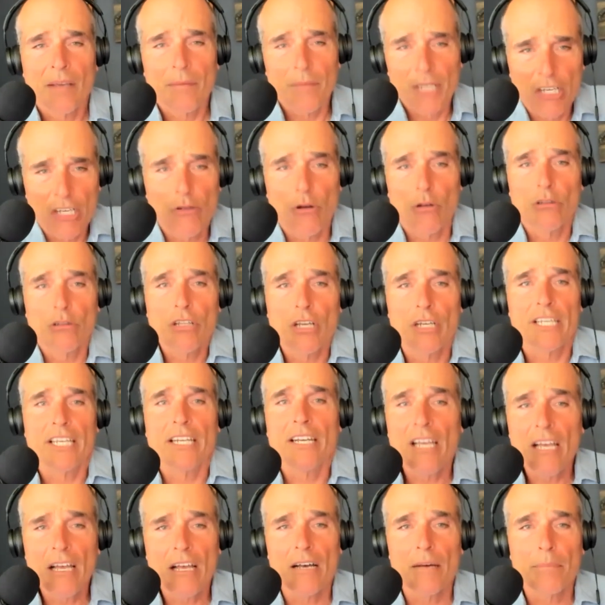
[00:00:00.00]
I mean, go look
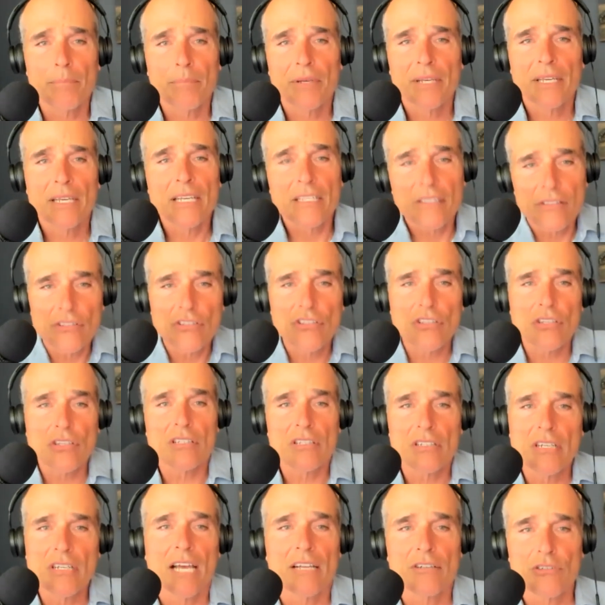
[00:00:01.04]
it up. It's
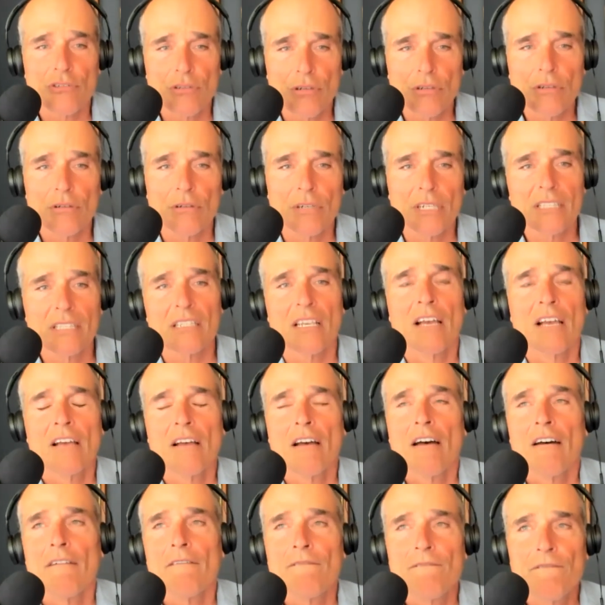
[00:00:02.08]
just not true. It's
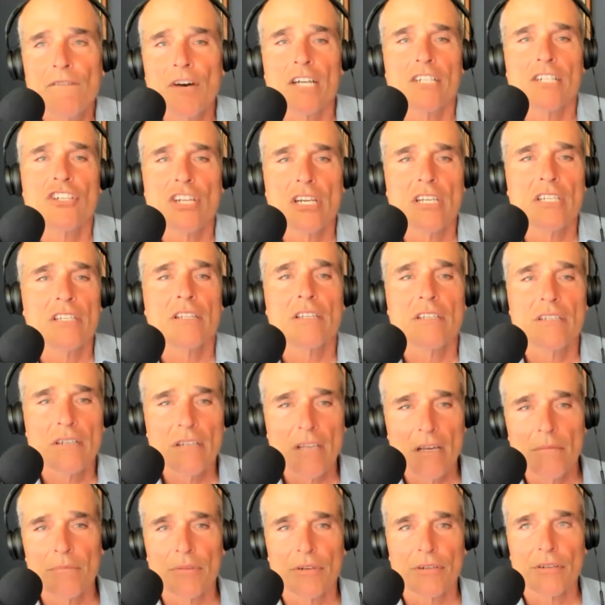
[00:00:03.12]
fudging the
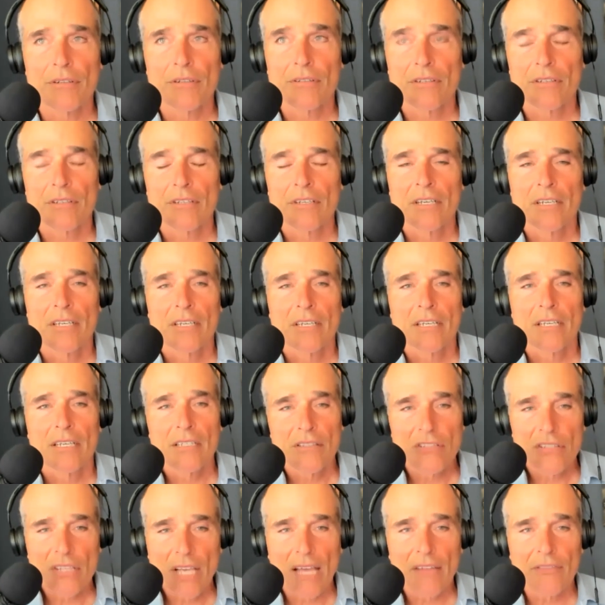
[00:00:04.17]
numbers.
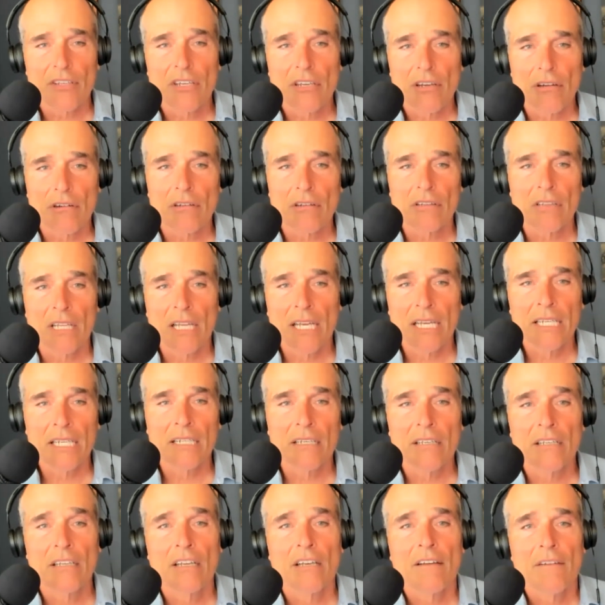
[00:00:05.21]
In South
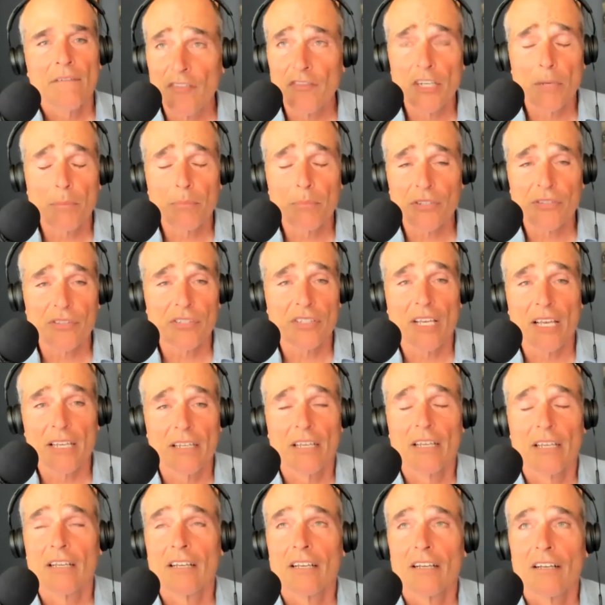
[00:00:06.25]
Carolina,
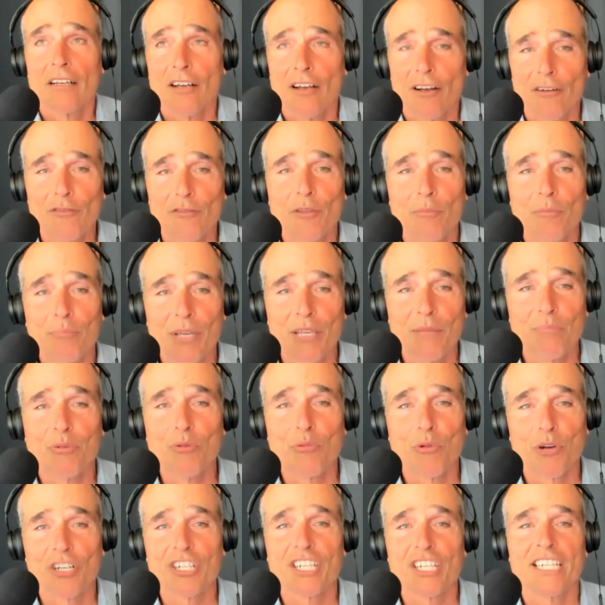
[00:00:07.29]
50% of the
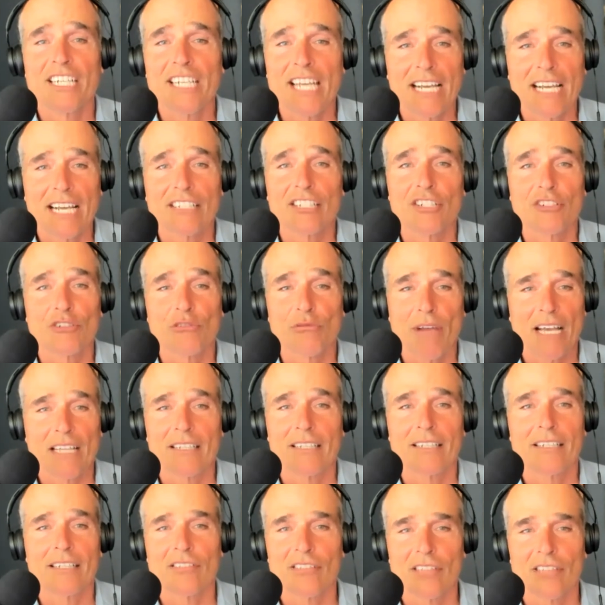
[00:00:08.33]
people were connected
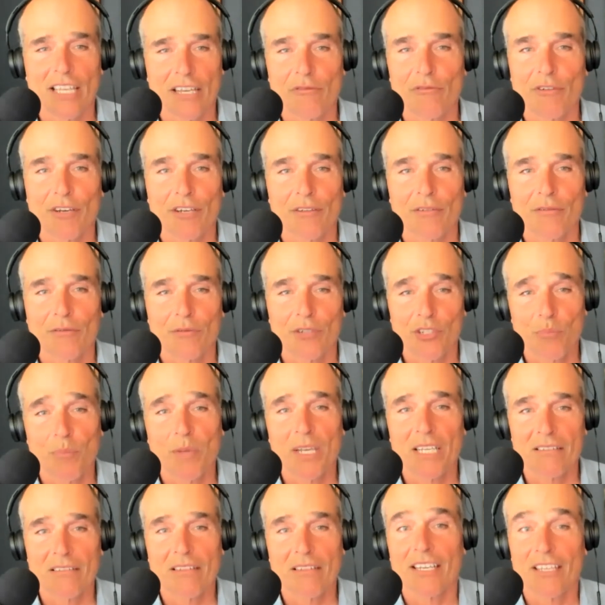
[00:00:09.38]
directly to slavery, which
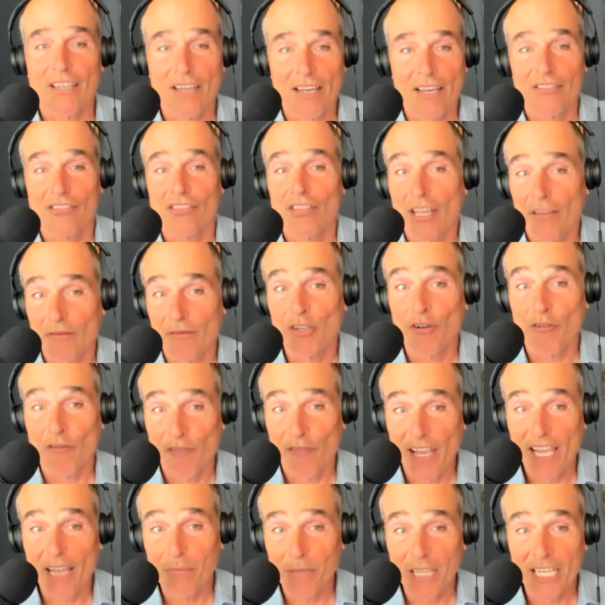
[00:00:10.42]
means like you had a slave in your
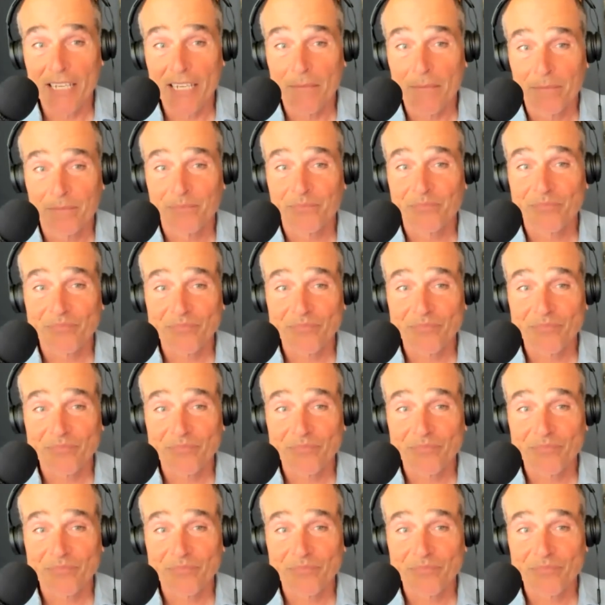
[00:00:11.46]
family